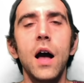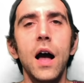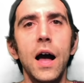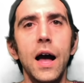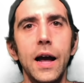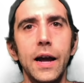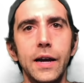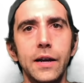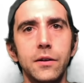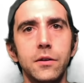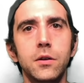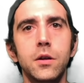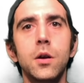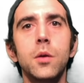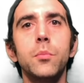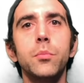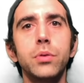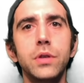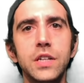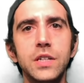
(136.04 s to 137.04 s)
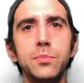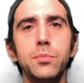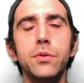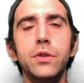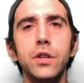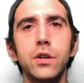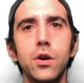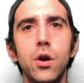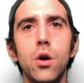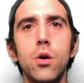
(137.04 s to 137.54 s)
Hi. "Please
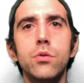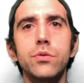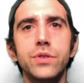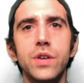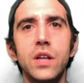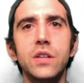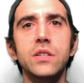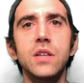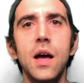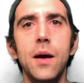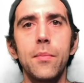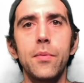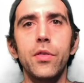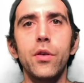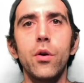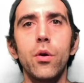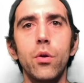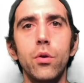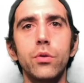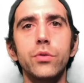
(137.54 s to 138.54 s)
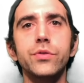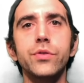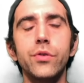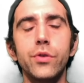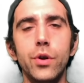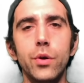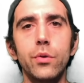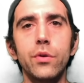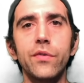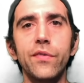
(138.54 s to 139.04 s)
put the cones on top of the hole
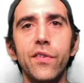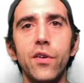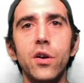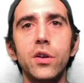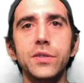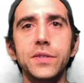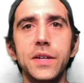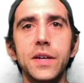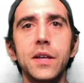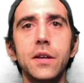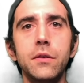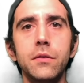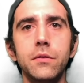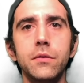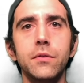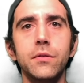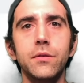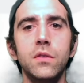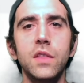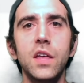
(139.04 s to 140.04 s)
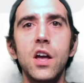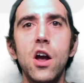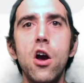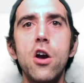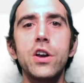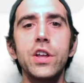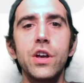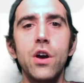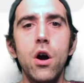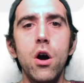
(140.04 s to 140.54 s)
so no one falls in." "They
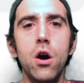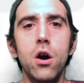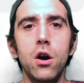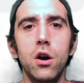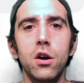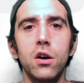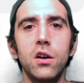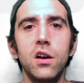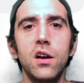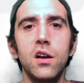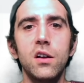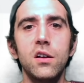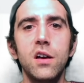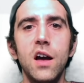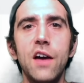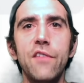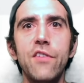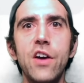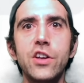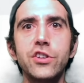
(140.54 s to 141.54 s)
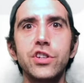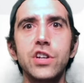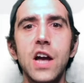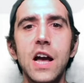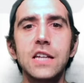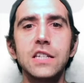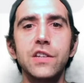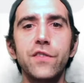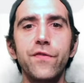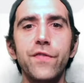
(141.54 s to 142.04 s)
already are. I've asked
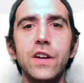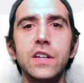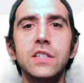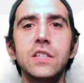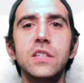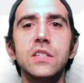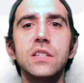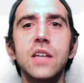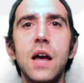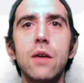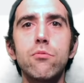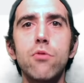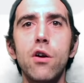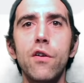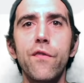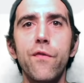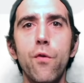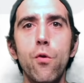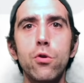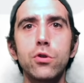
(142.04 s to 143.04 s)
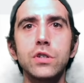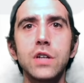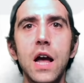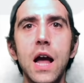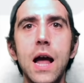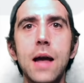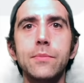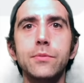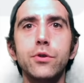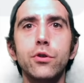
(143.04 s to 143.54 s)
you guys to fix this sidewalk 4
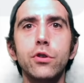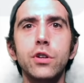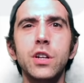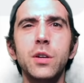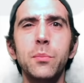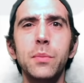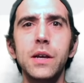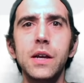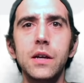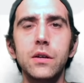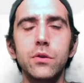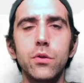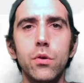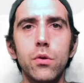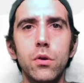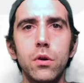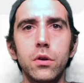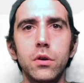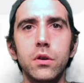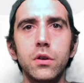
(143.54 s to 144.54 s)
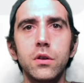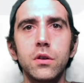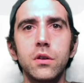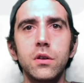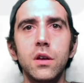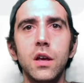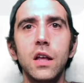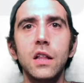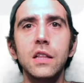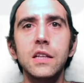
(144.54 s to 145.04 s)
times only to be ignored.
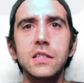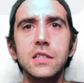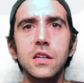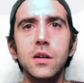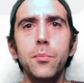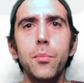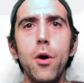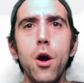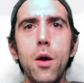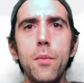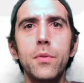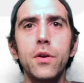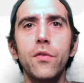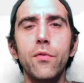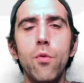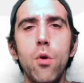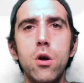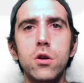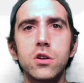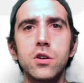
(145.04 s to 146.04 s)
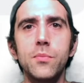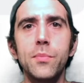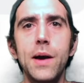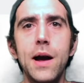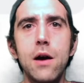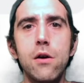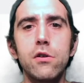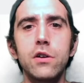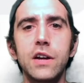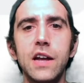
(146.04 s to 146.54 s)
At least the Department of Water
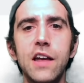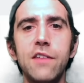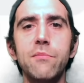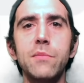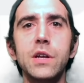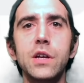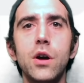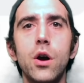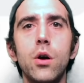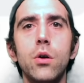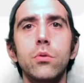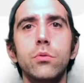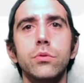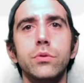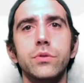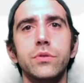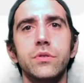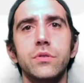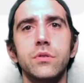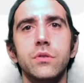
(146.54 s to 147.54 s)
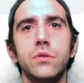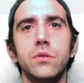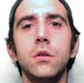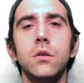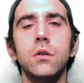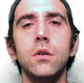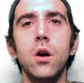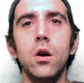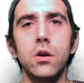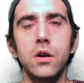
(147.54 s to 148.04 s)
and Power gave me cones."
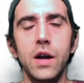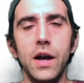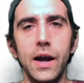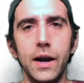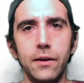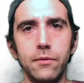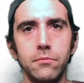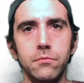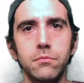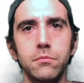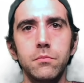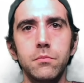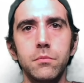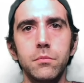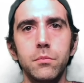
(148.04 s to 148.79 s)
"Okay.